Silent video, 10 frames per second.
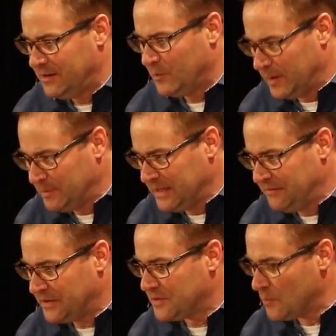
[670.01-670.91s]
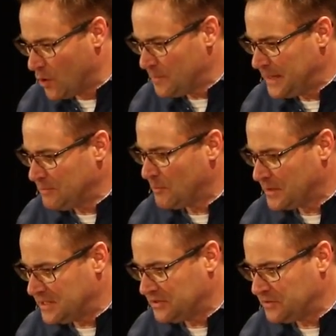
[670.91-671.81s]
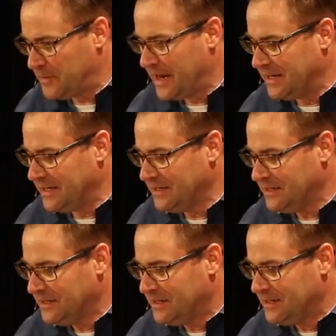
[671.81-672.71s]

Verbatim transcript: We believe that the more people participating